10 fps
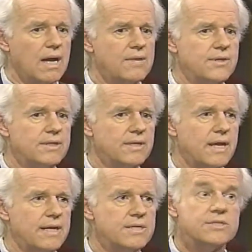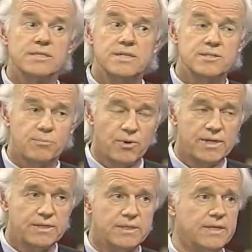I think the United Nations is
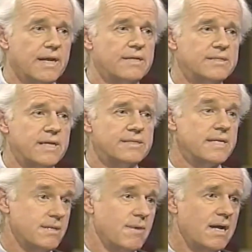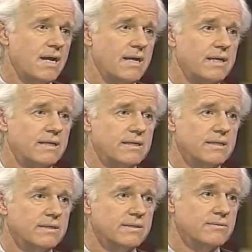disappointed in the United States, as am I,
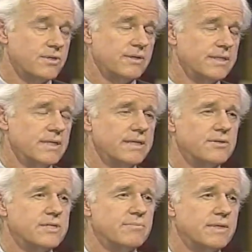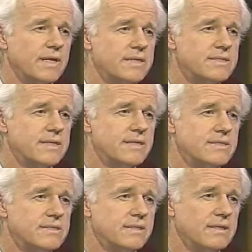and certainly in the leadership of the United
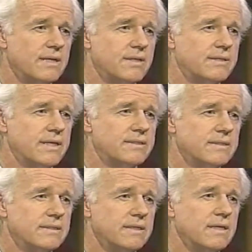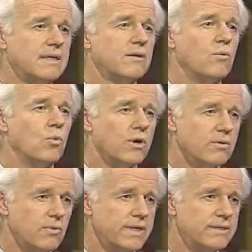States. I think that
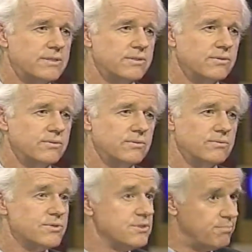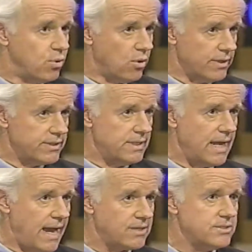were we to support
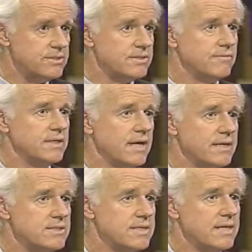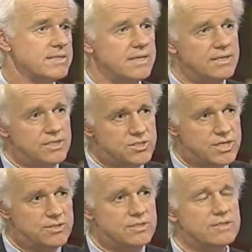the actions of the United States and the
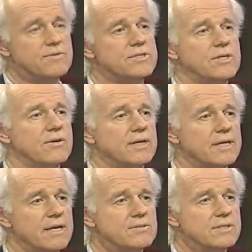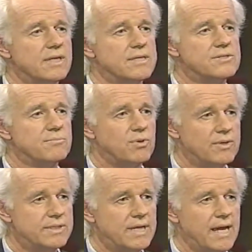decisions of the Security Council and
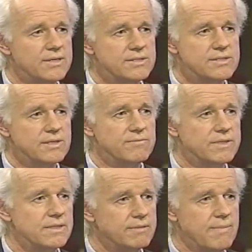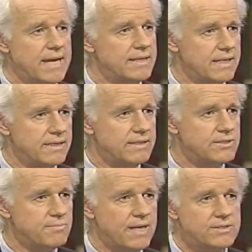support the actions of the mandated
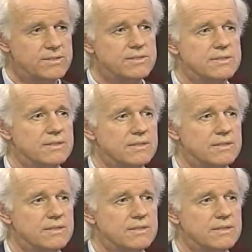inspections